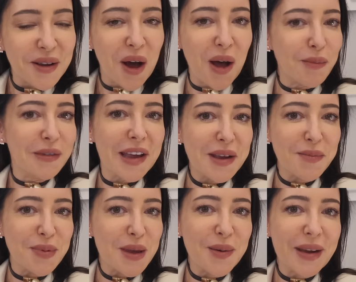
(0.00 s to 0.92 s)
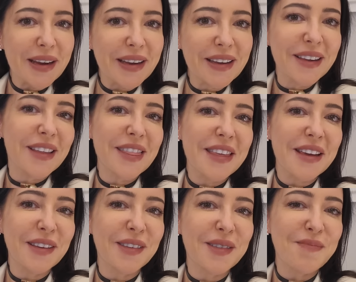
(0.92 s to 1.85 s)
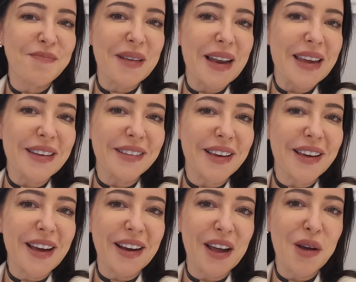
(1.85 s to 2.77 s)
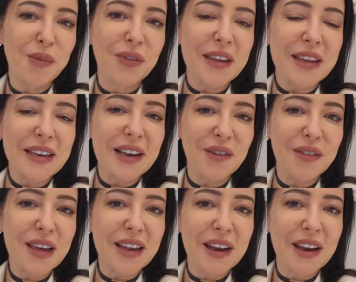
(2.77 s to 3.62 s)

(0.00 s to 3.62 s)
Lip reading: I'm debuting this blazer and I absolutely love it,